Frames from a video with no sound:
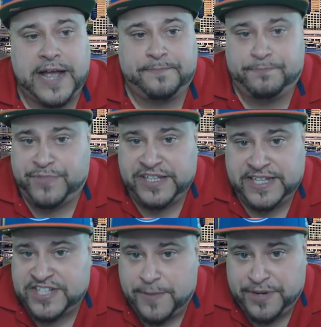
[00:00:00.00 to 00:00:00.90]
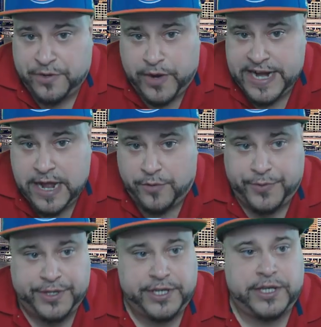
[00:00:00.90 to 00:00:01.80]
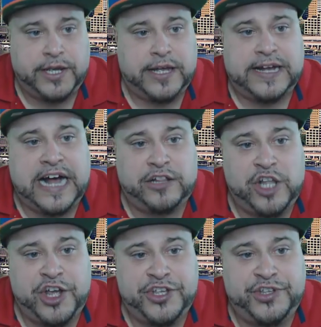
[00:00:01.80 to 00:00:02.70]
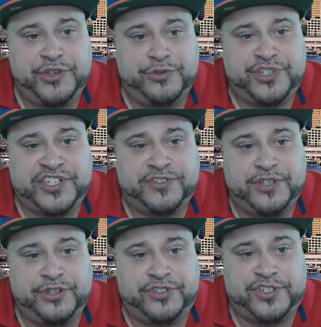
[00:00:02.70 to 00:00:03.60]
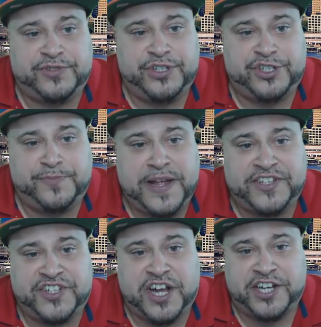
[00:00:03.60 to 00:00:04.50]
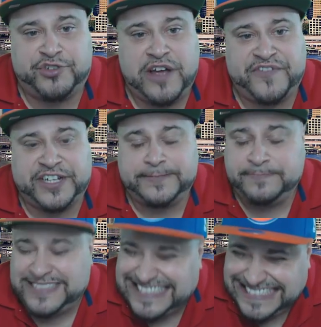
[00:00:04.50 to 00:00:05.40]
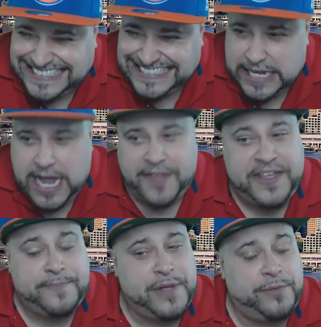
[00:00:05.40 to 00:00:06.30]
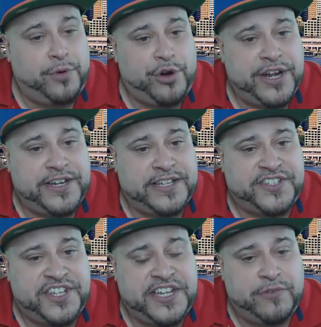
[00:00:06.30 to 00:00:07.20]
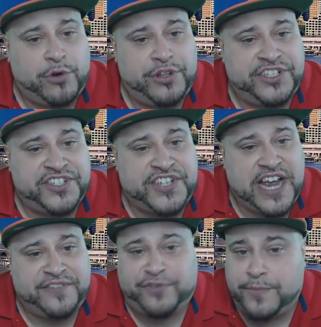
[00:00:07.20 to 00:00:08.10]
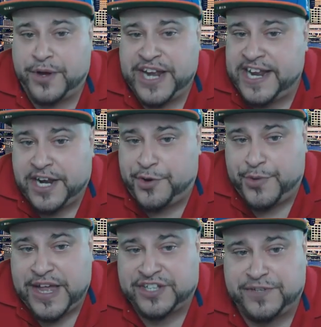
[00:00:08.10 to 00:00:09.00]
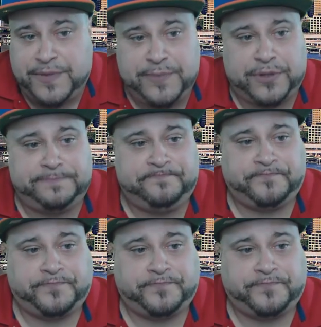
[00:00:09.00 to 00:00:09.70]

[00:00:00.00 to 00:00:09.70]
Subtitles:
I think that's happening right now. How long you spend stuck in traffic. I think Melbourne and Sydney were only designed for about 800,000 people.